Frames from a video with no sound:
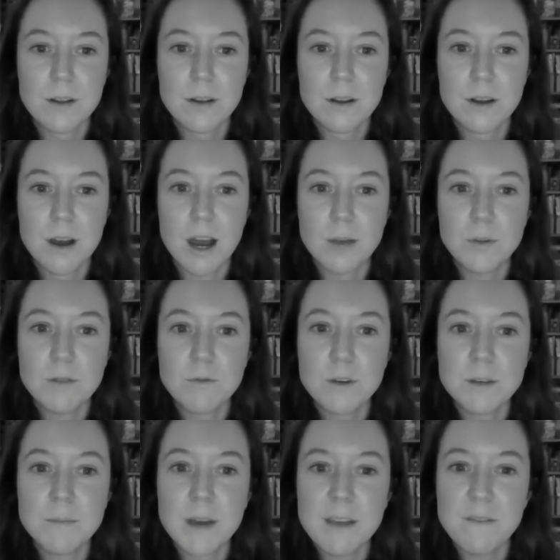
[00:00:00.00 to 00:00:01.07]
I will run
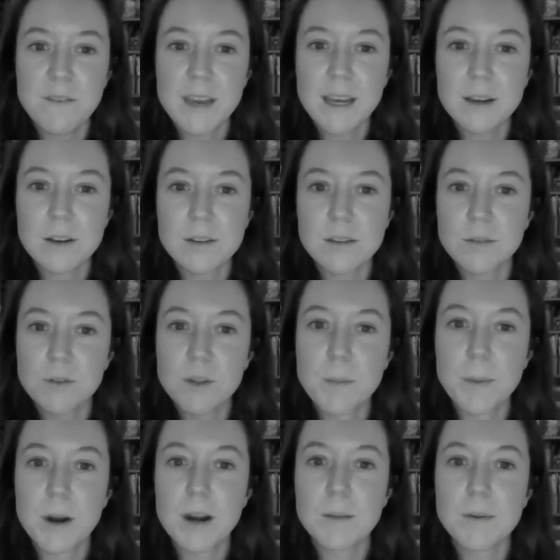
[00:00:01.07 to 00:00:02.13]
my fingers through the
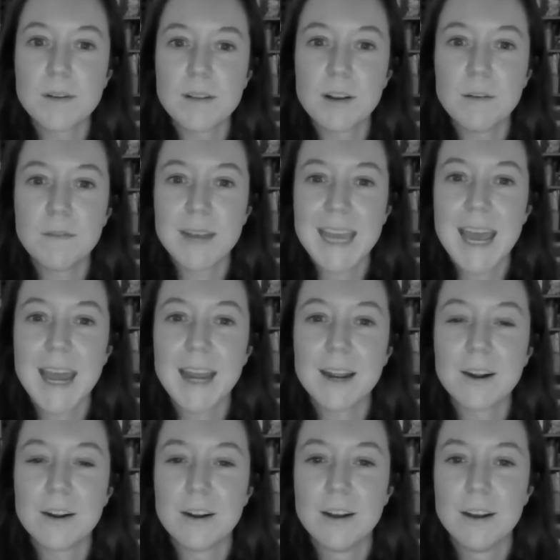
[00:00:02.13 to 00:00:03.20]
barber's lovely
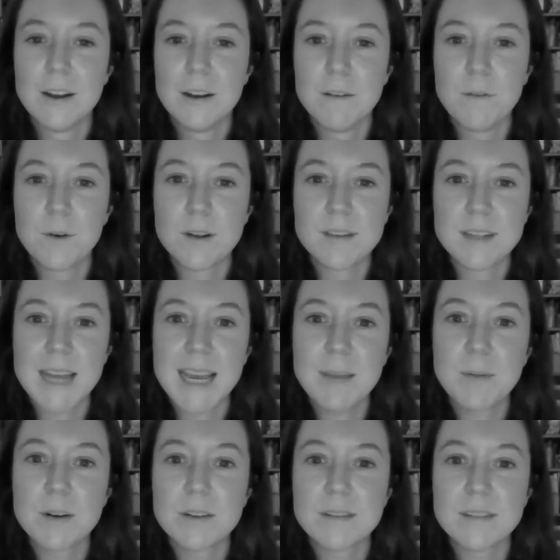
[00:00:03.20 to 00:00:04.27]
hair, force
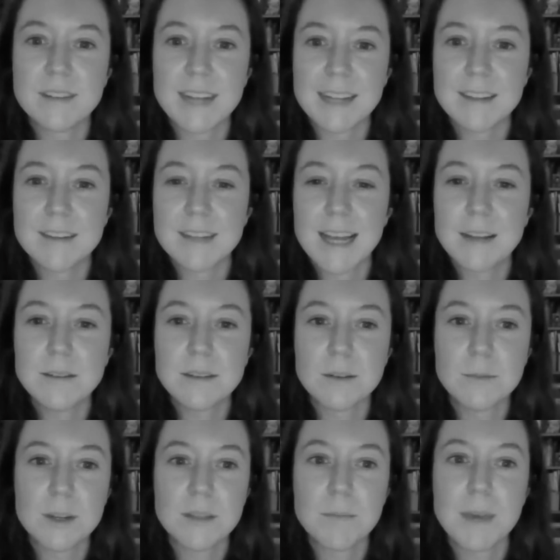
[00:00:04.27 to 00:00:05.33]
neighbours to dance salsa
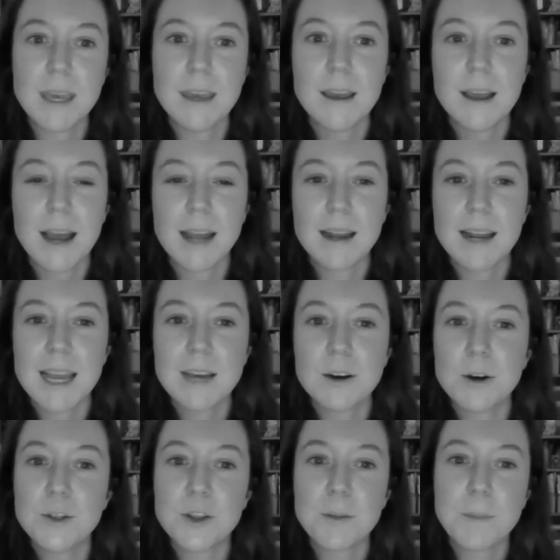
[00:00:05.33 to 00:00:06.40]
with me, and lick
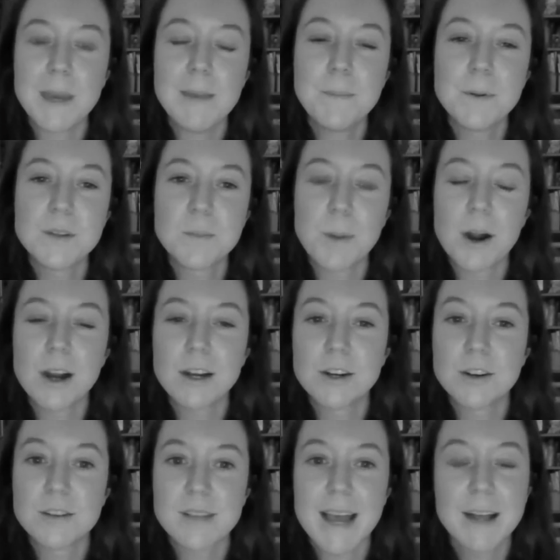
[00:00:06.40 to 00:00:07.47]
other people's
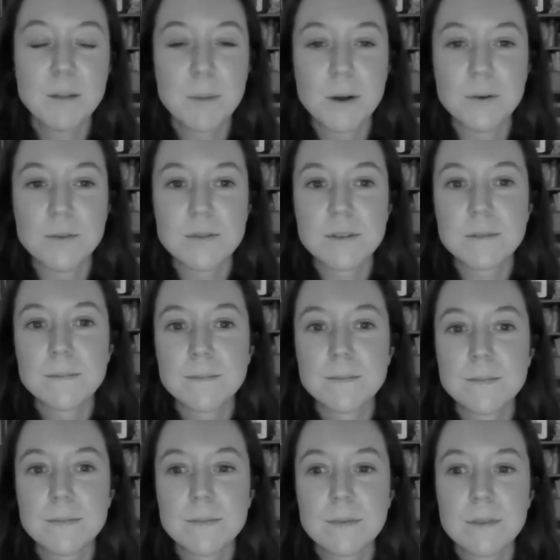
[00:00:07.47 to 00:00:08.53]
partners' elbows.
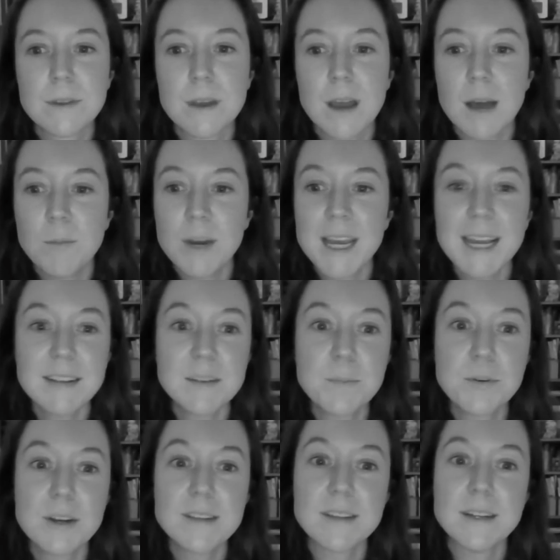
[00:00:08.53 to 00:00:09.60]
And when I get to
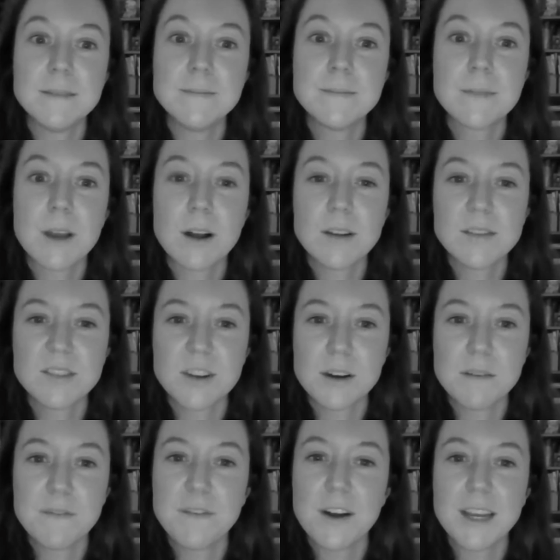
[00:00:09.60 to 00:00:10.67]
prison, I'll start
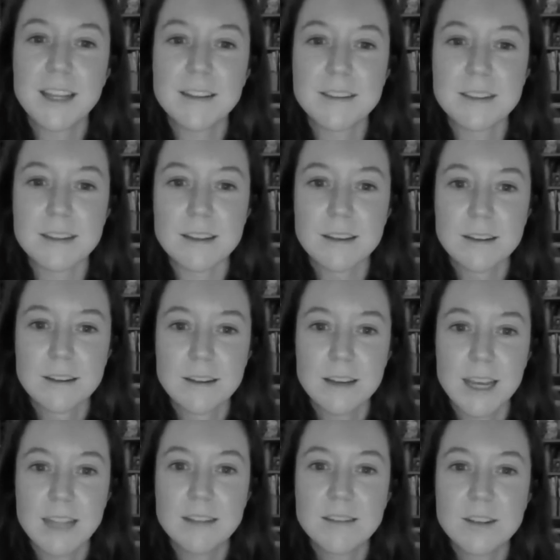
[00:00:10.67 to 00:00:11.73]
fights,
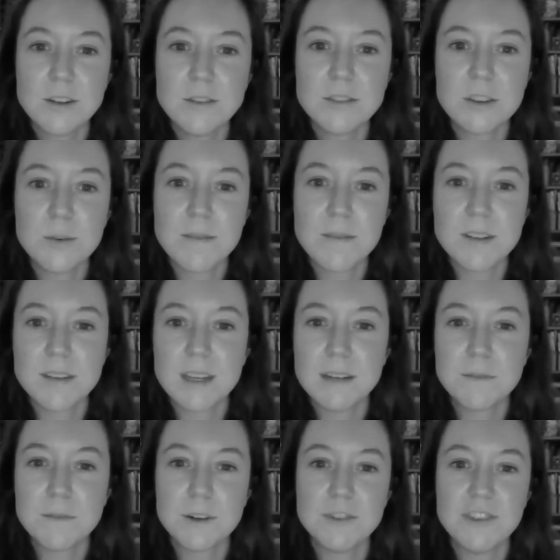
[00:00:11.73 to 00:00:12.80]
insult whoever's in
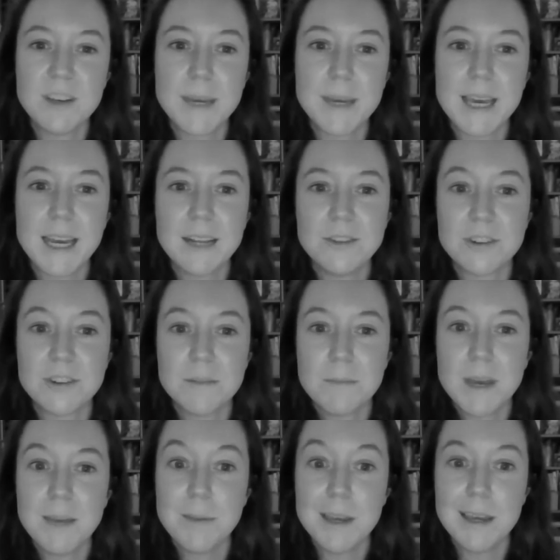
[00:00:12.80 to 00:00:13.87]
for GBH, and
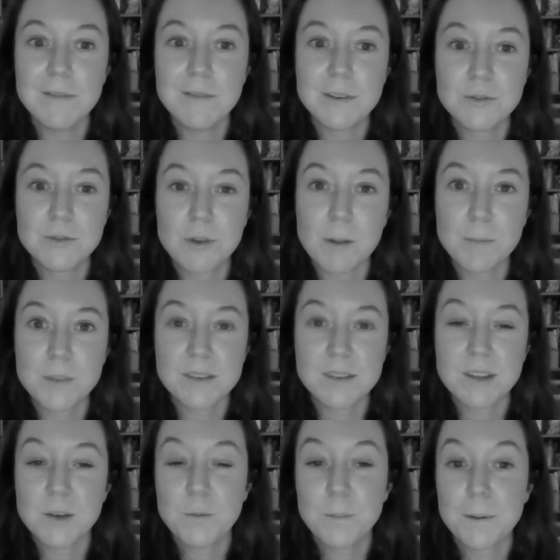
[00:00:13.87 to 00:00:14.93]
maybe even drop the
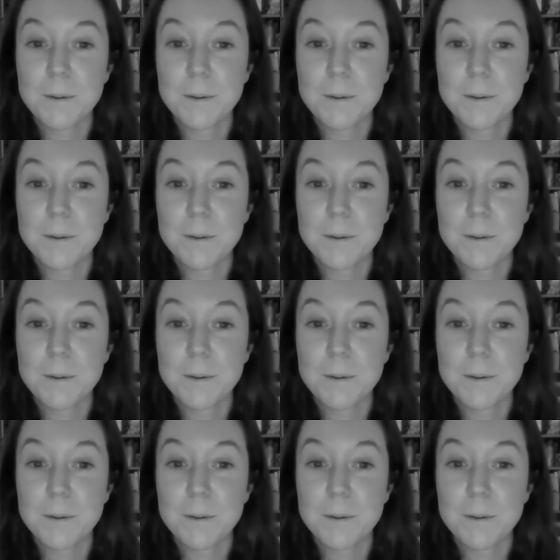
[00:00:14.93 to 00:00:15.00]
soap.